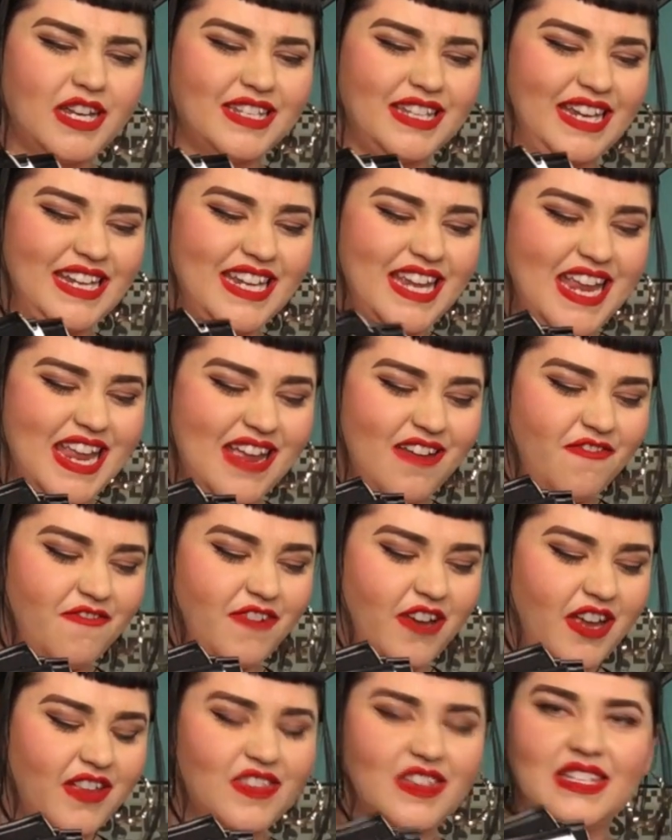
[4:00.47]
I can't
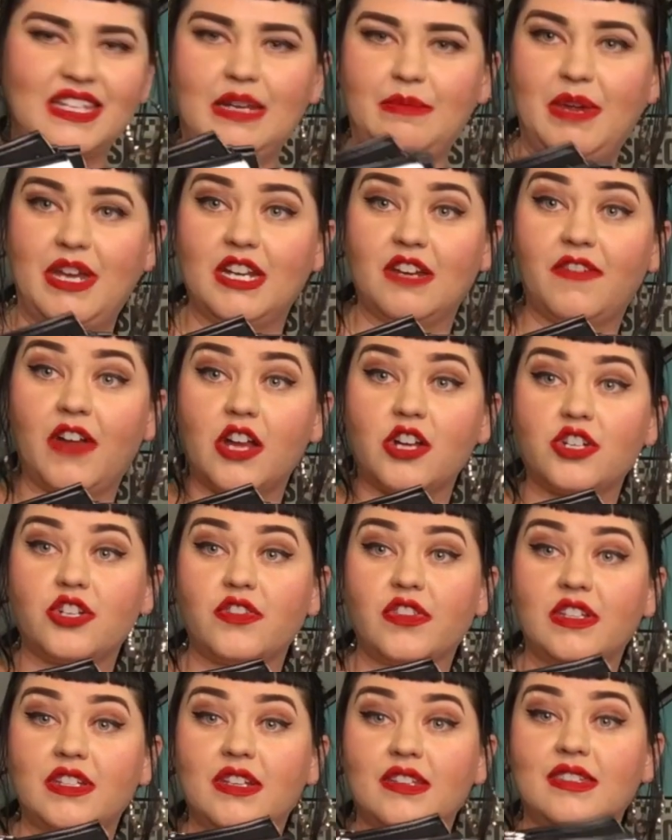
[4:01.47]
find the same manufacturer
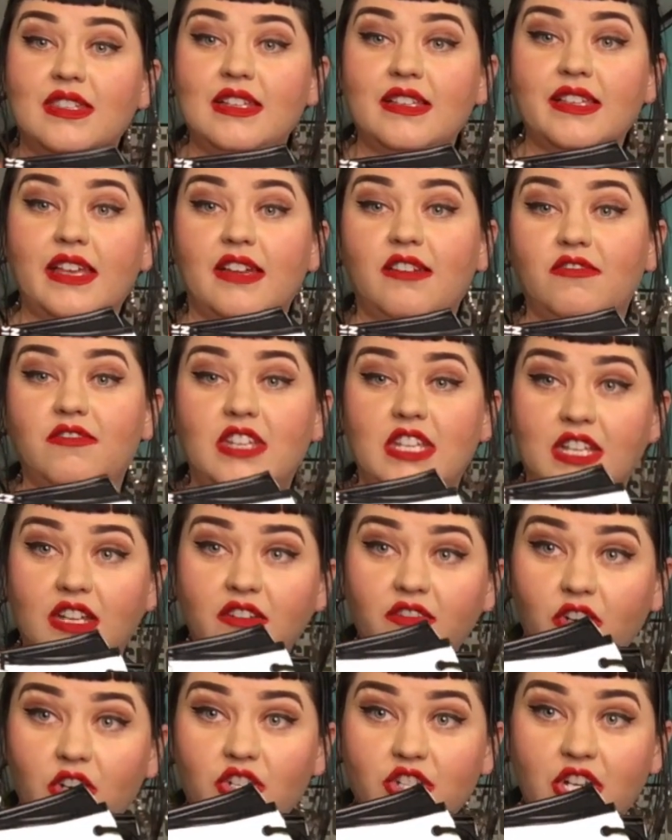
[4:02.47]
that does these like vegan
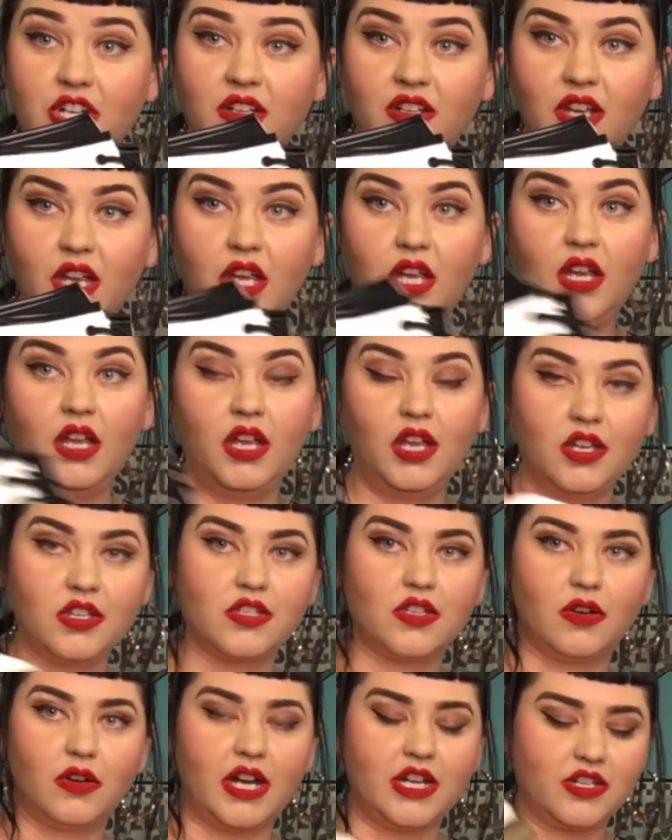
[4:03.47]
version.
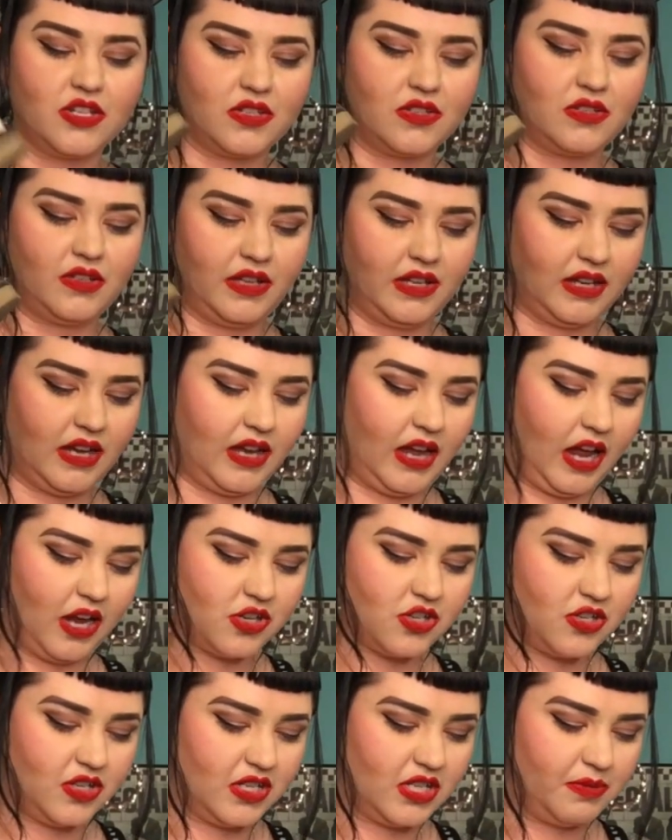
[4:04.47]
So I just like
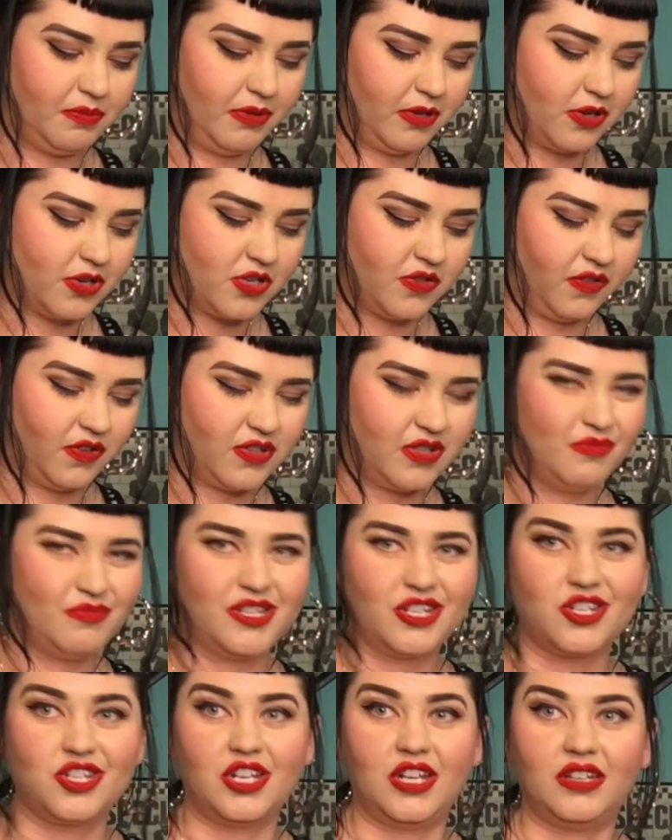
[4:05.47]
actually splurged for some
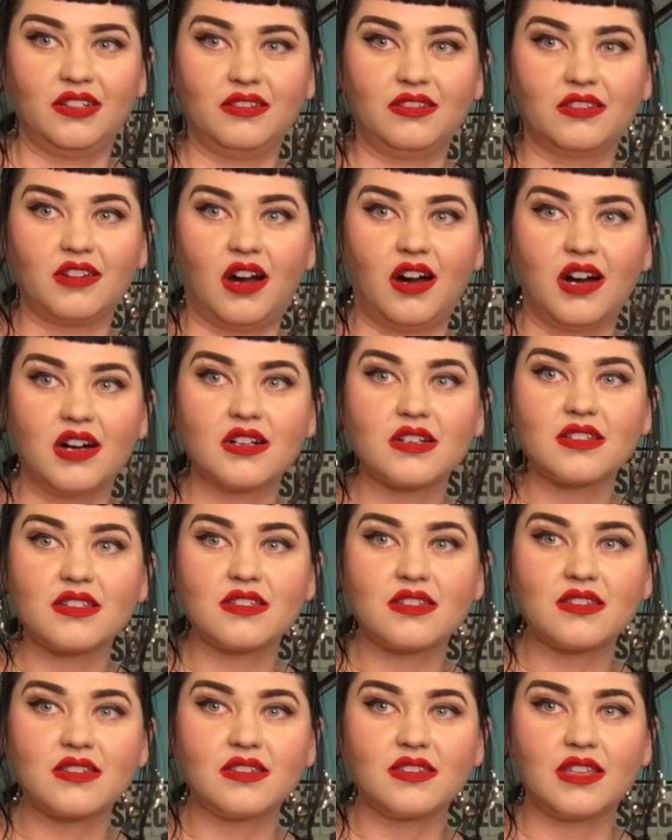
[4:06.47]
legit
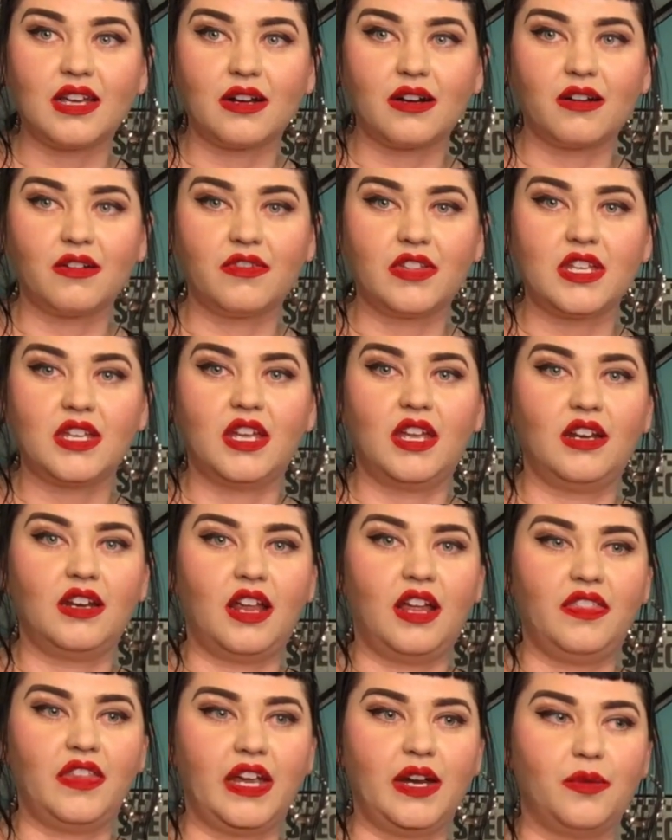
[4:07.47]
Docs that are vegan,
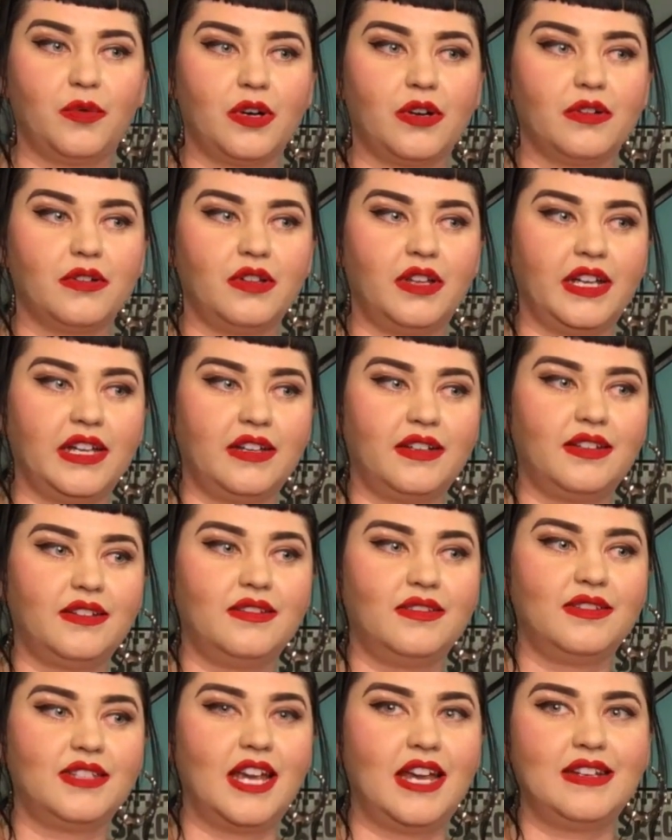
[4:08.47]
and they were like
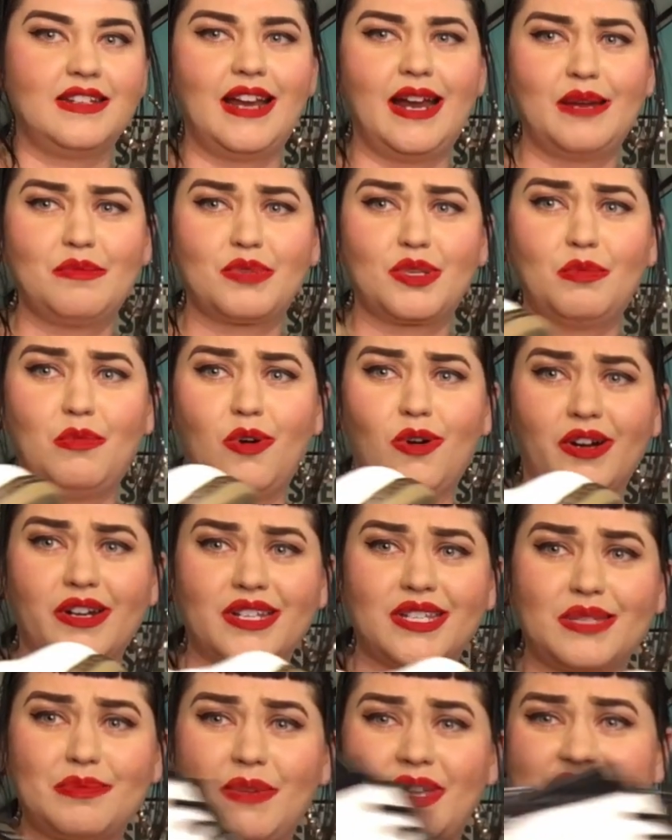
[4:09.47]
10 times more
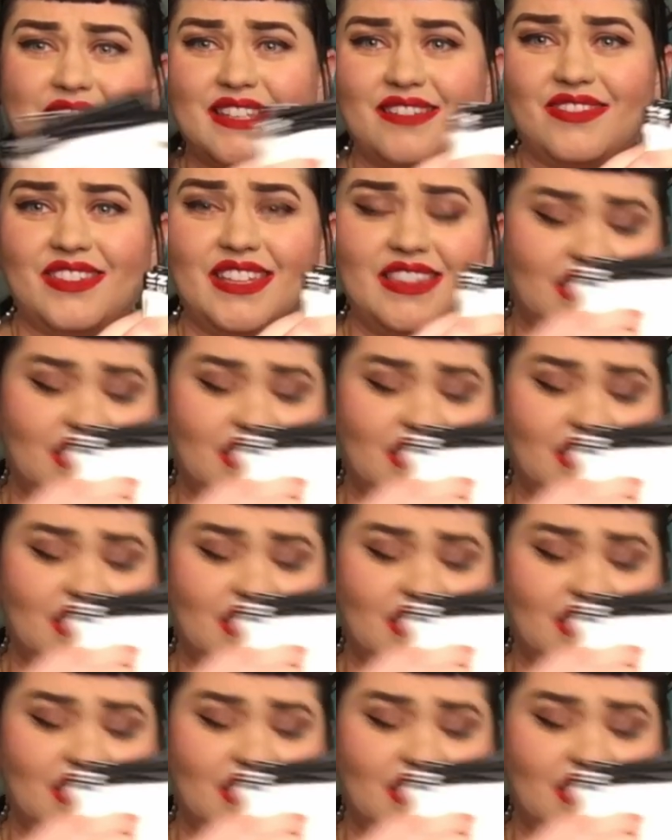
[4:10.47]
expensive than